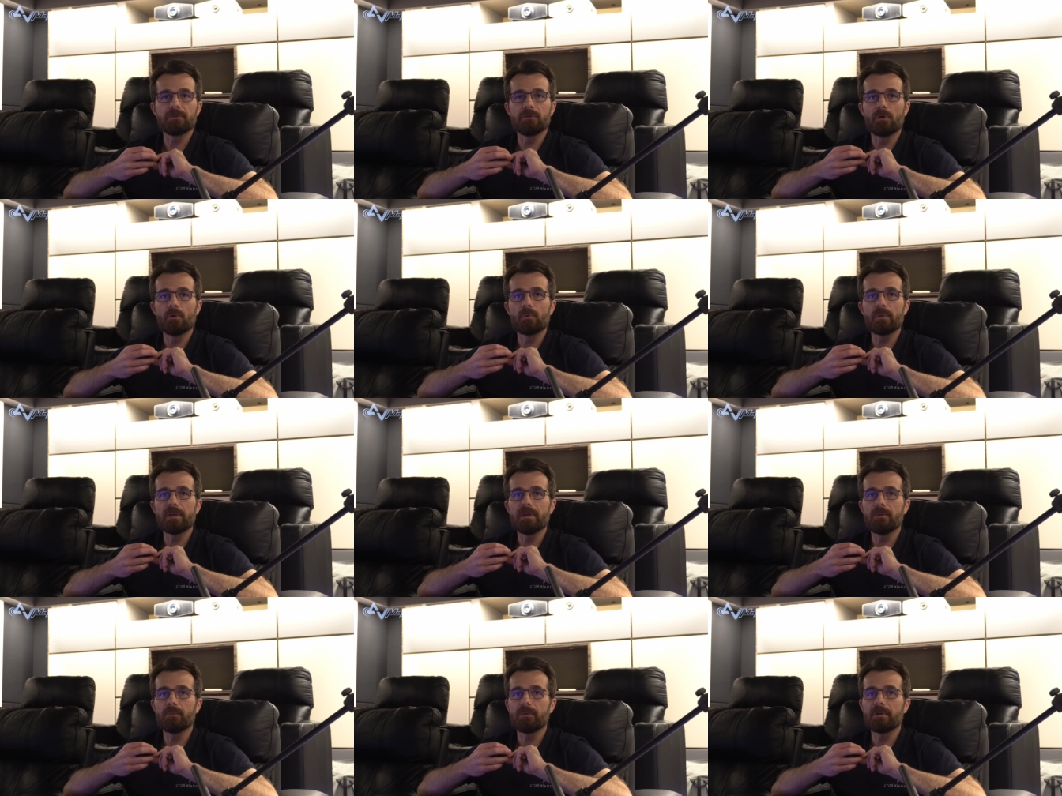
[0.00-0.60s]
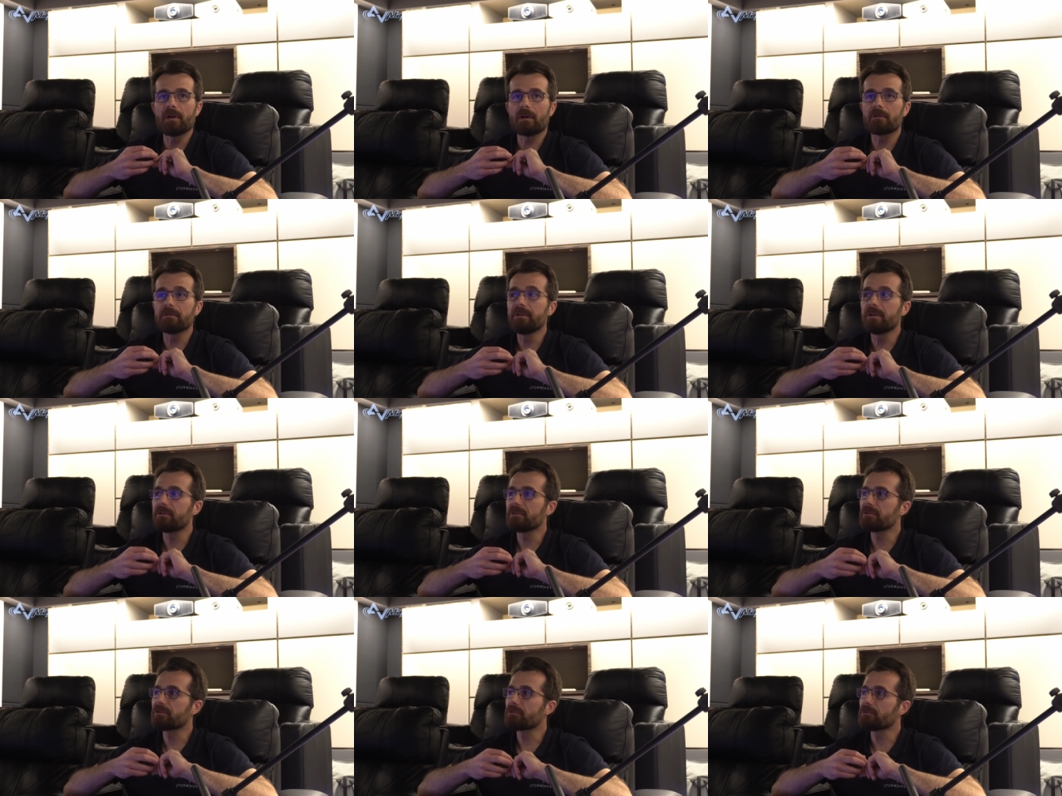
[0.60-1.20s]
You know, we, we are
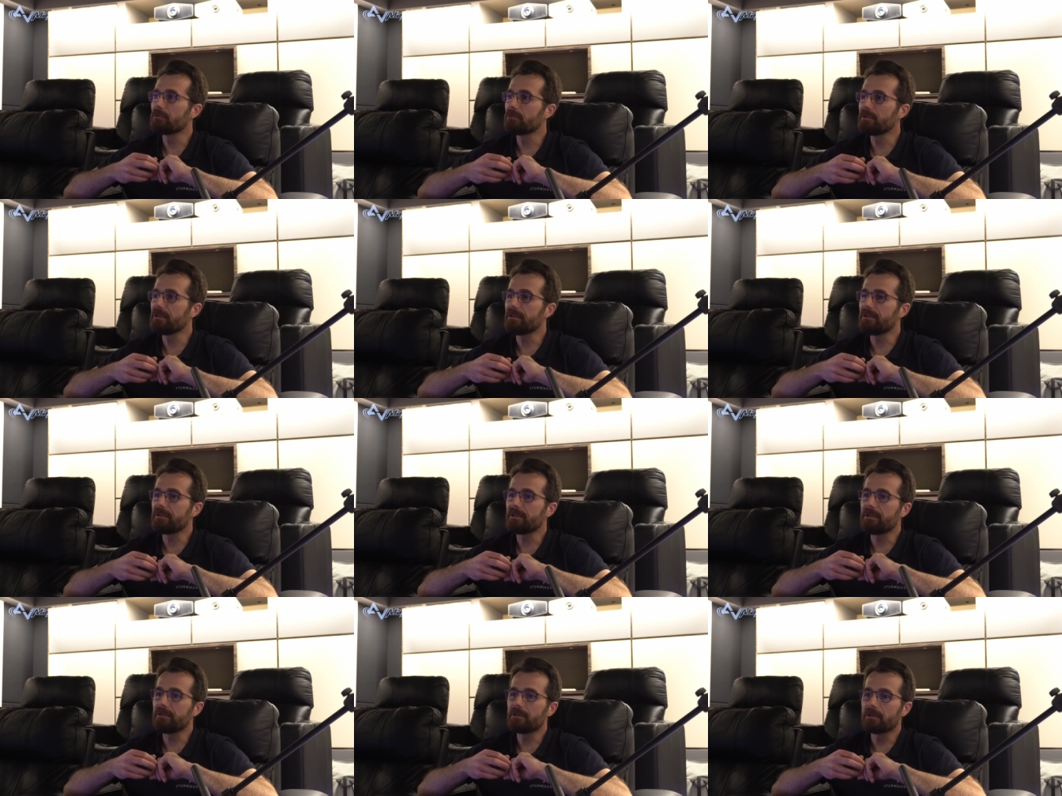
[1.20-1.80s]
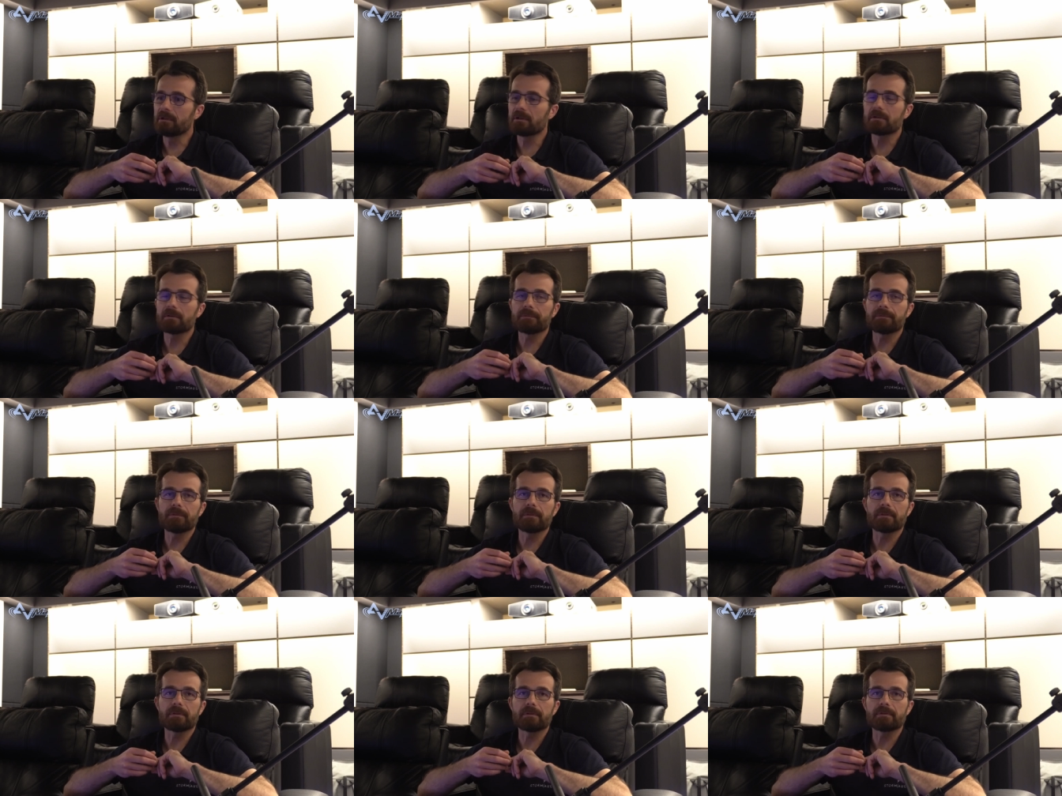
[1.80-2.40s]
now installed in, in a lot
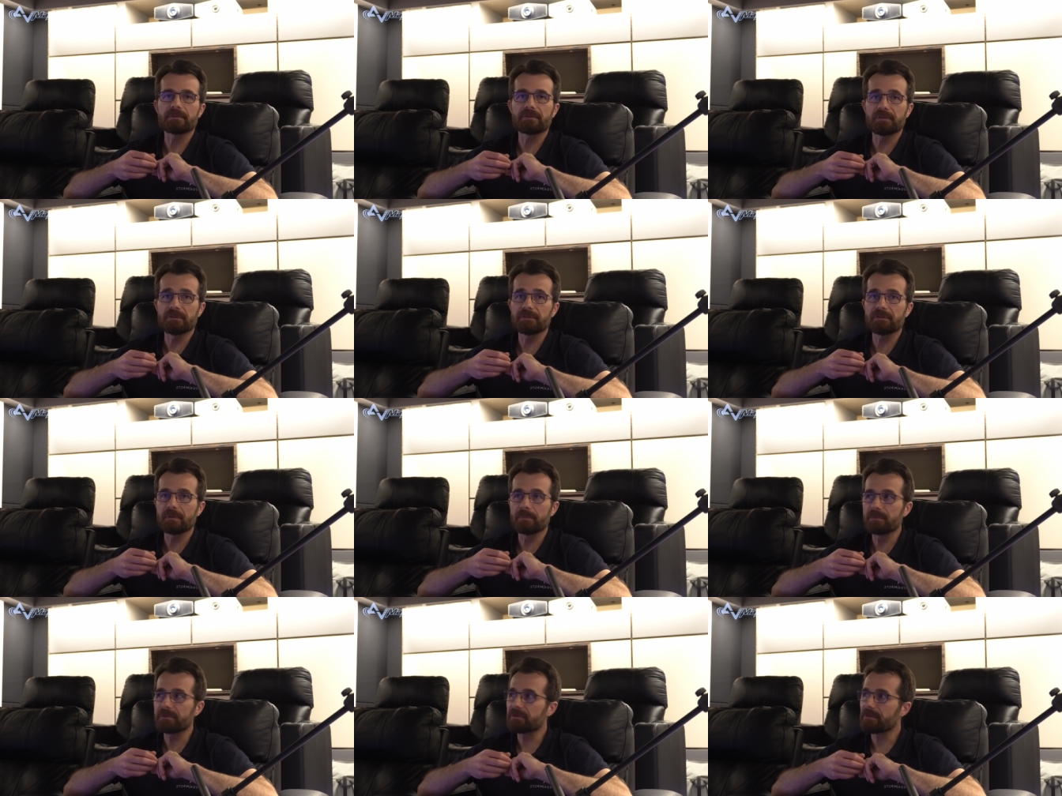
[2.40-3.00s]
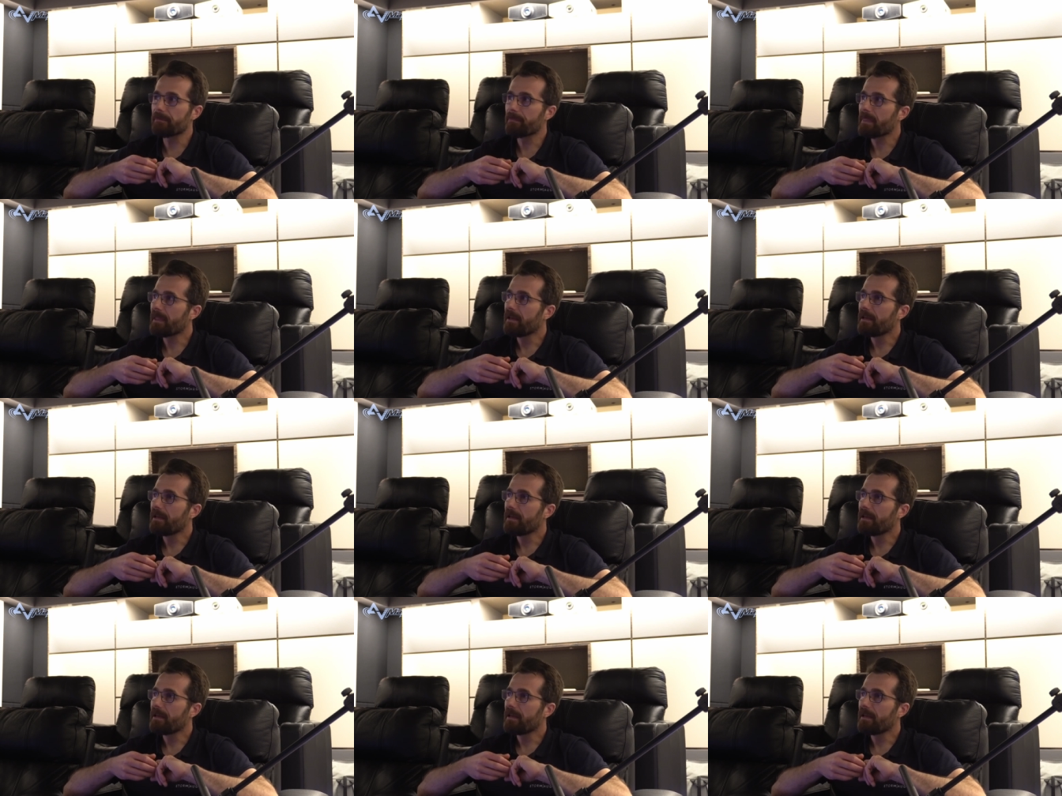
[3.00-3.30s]
of uh, systems